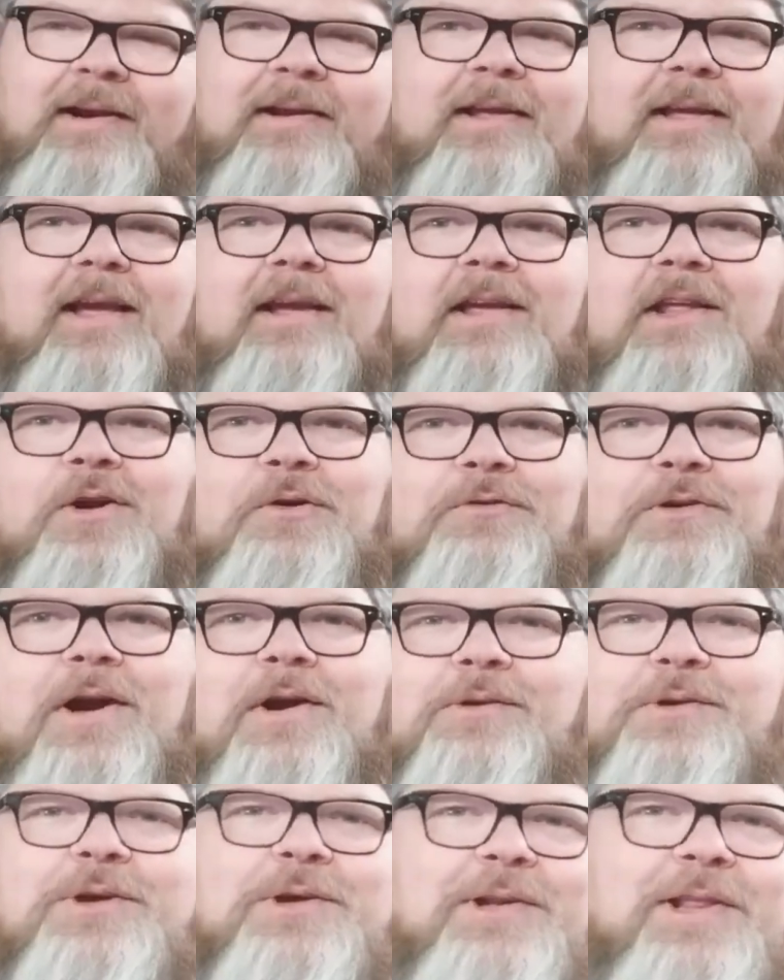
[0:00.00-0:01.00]
I can't get over
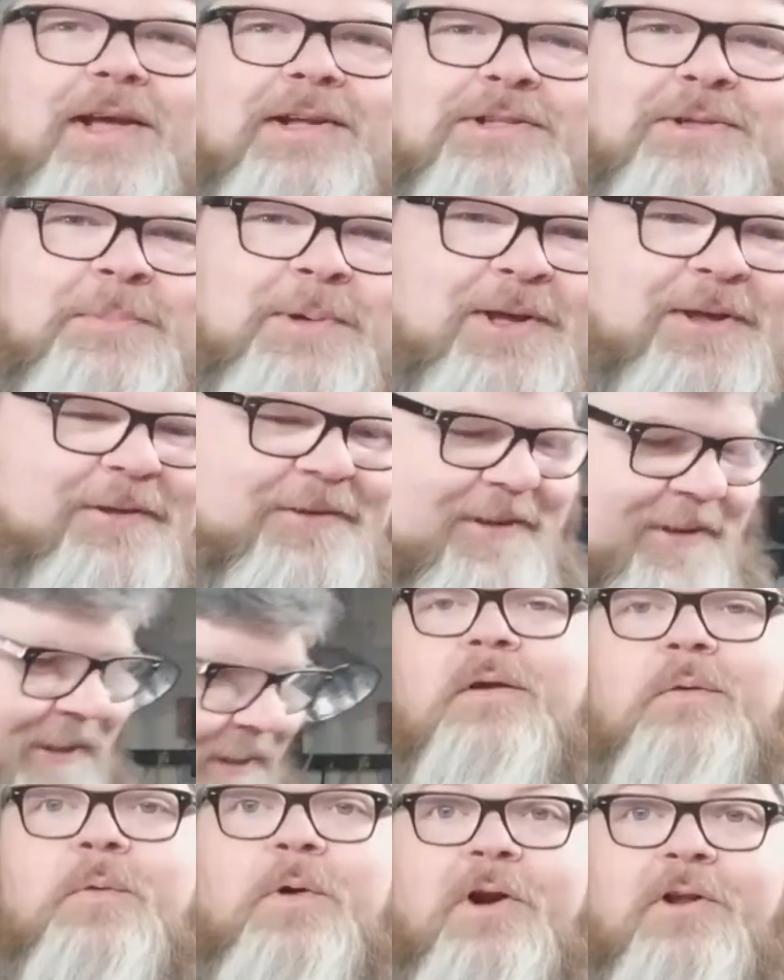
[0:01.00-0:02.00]
how good that smells.
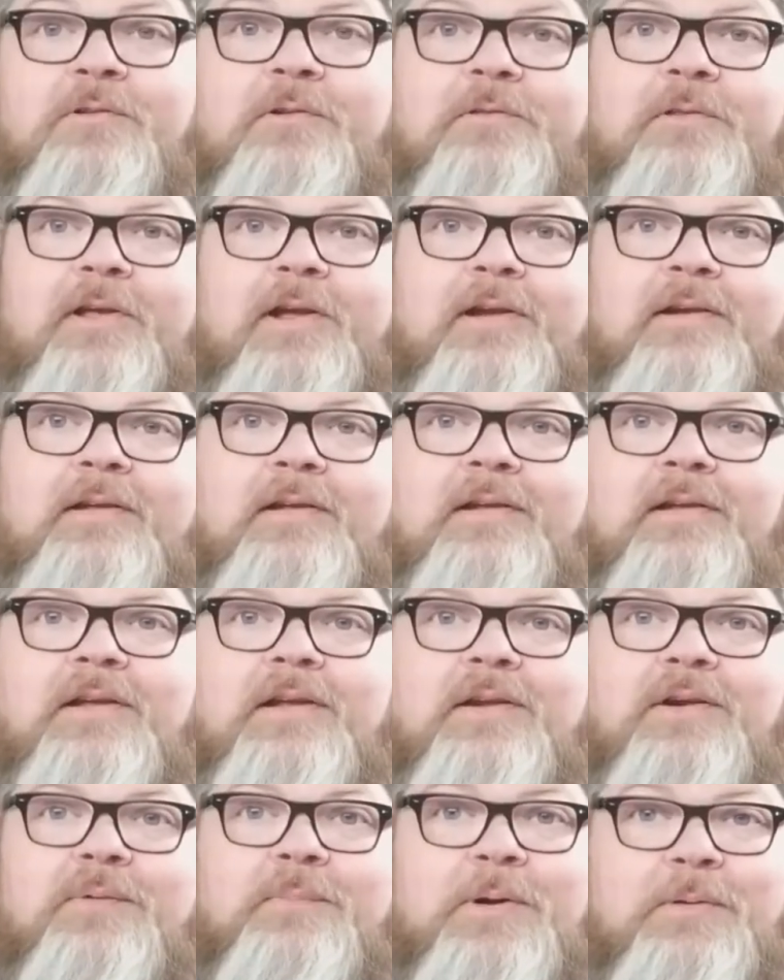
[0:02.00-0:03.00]
One other thing,
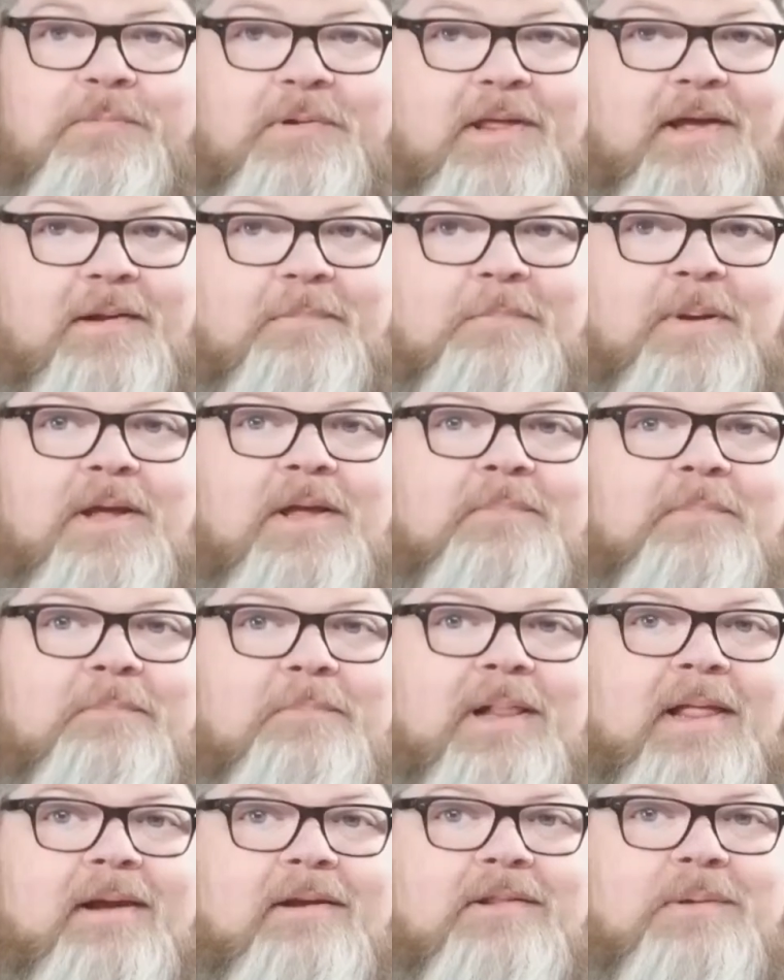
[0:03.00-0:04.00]
you remember that pen
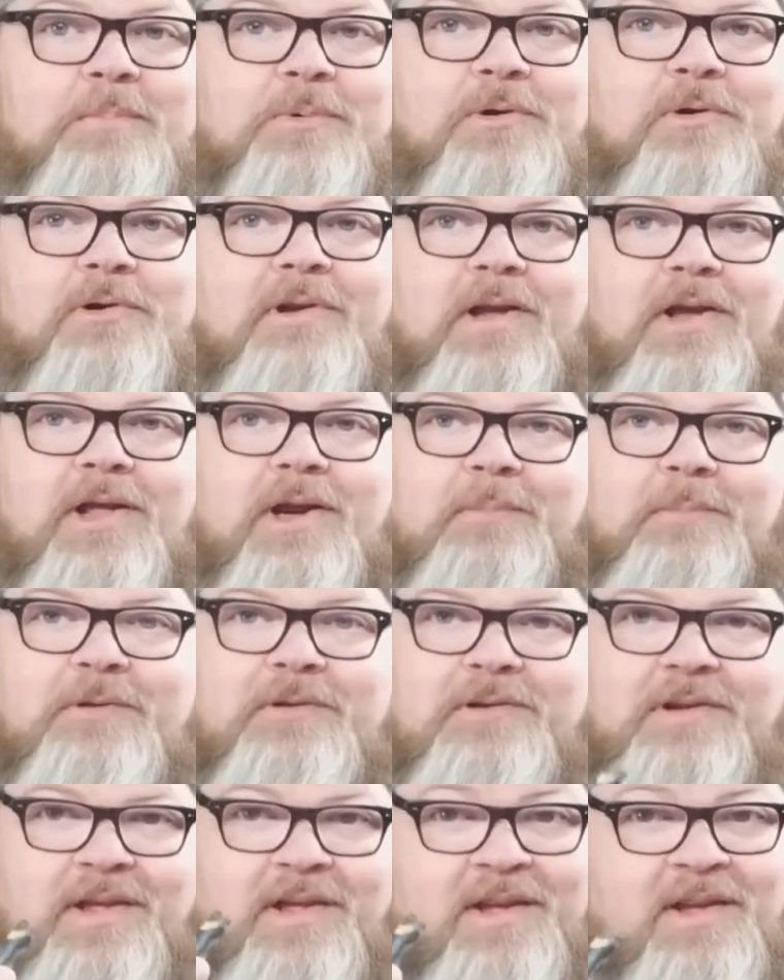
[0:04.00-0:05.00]
blank that broke out on
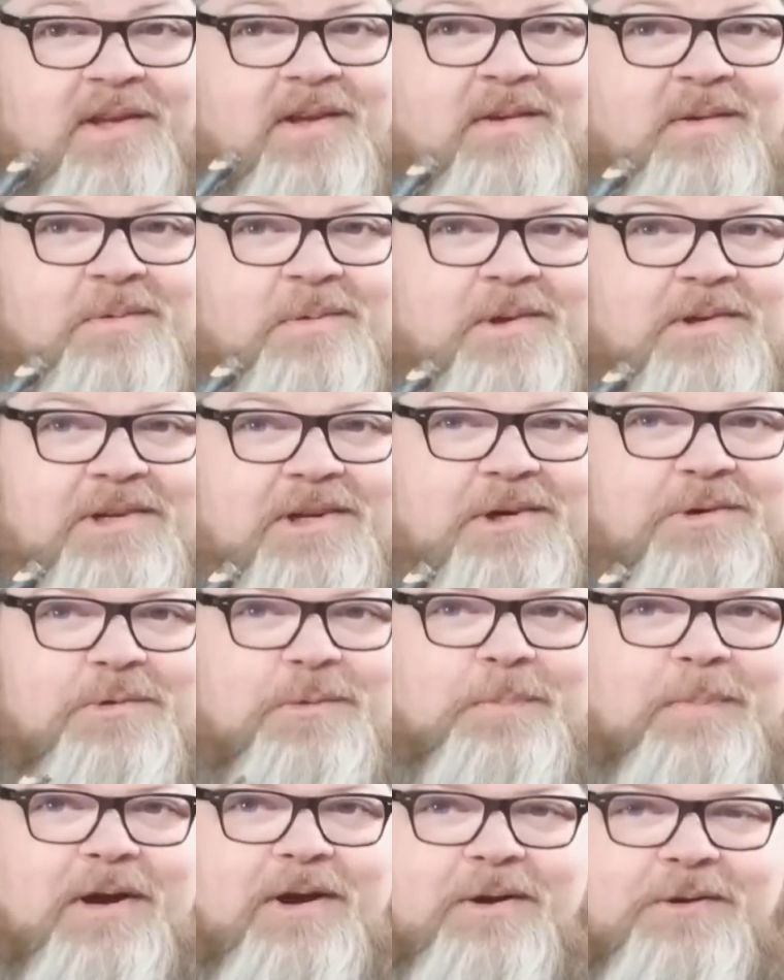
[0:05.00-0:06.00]
me? Well, I did a
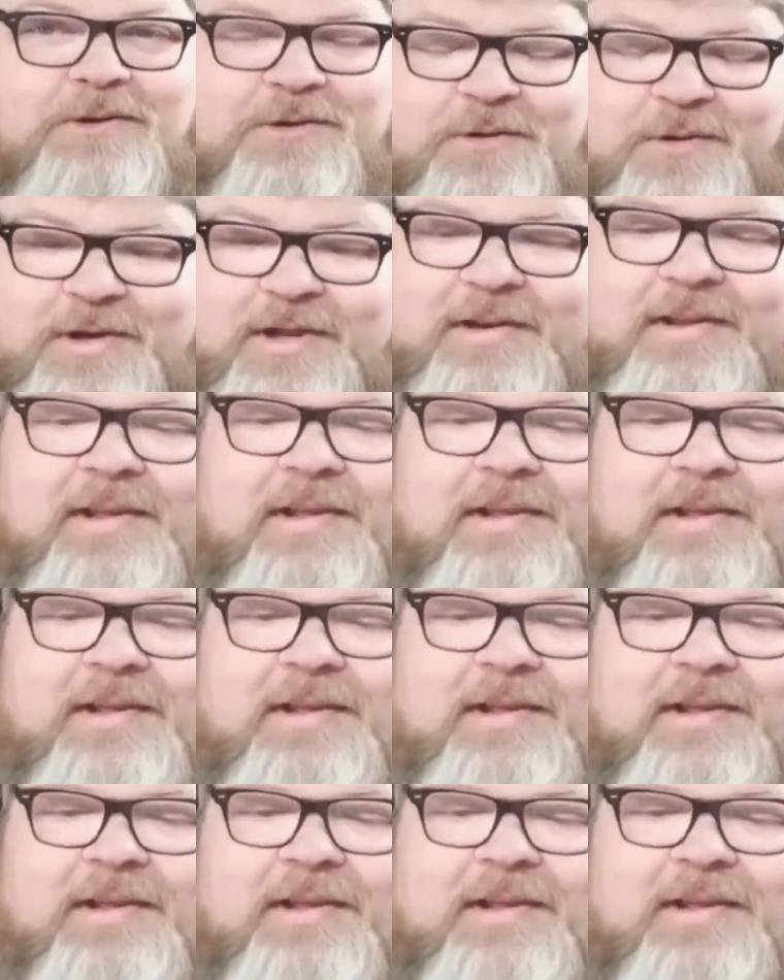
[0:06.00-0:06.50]
repair to it.